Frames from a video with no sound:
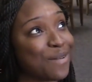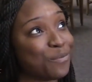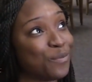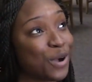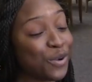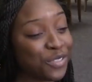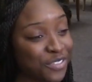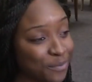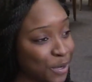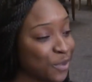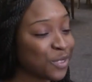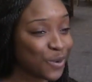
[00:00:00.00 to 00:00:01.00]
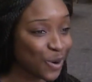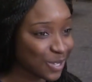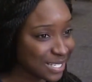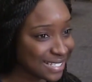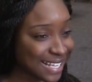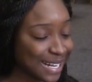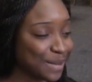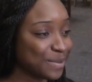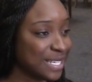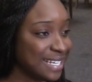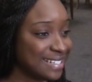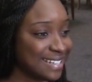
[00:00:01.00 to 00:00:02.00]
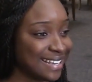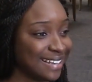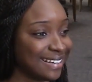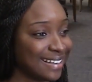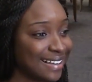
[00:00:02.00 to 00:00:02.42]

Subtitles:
both courses that I'm teaching,